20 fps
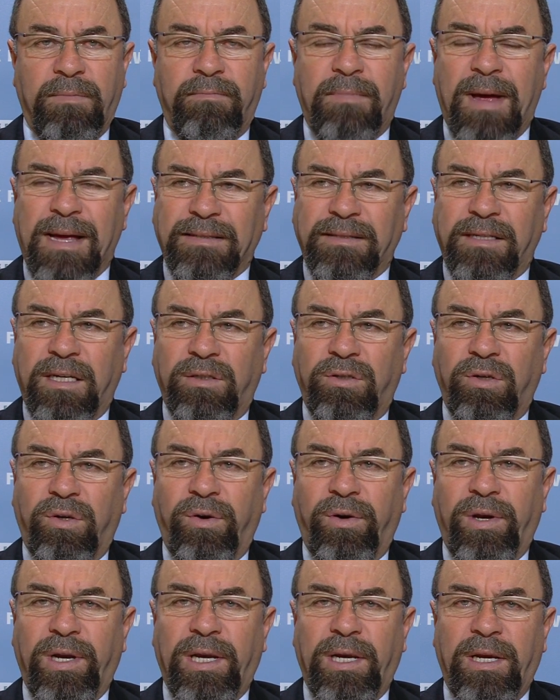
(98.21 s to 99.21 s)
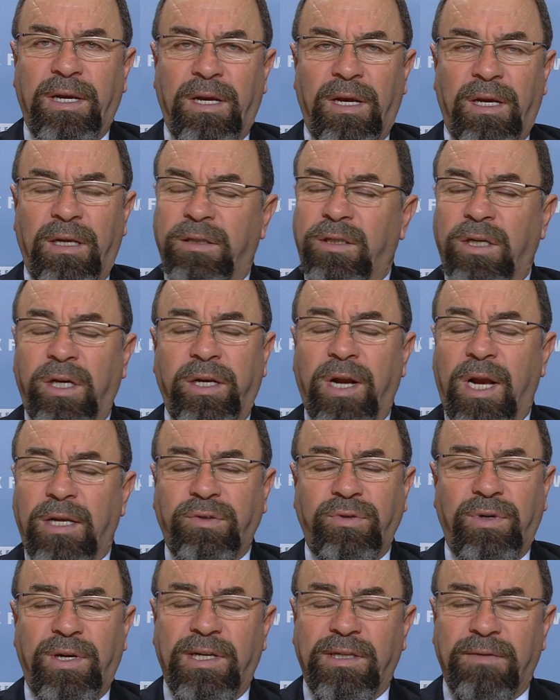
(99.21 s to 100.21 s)
master degree,
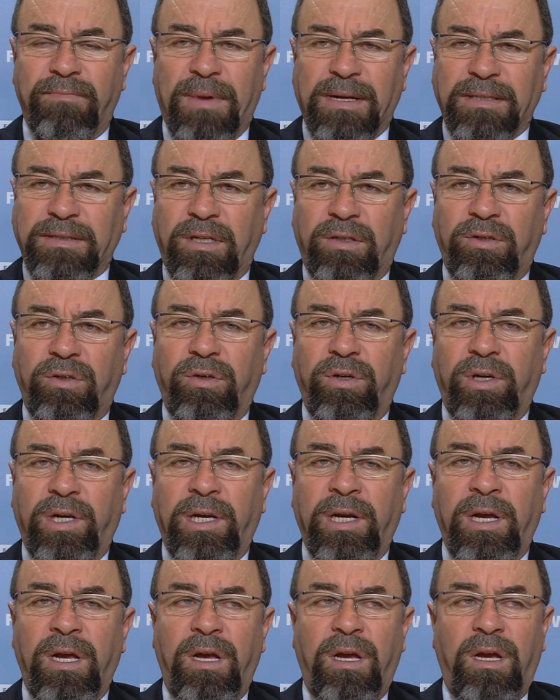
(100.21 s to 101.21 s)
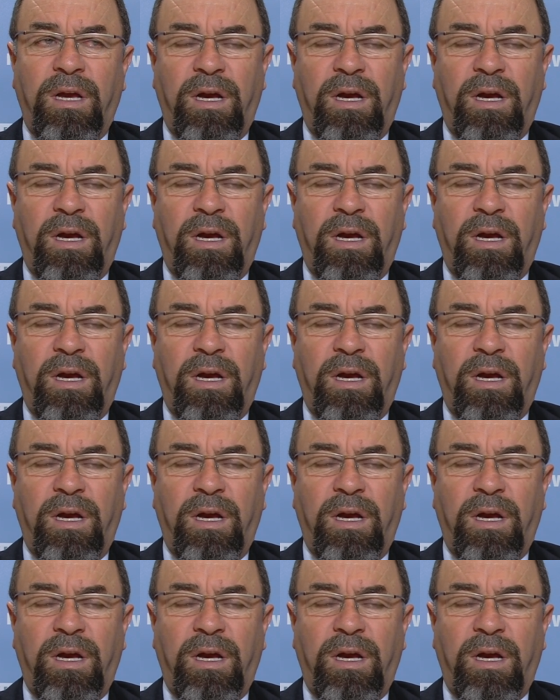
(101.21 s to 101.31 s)
undergraduate master degree,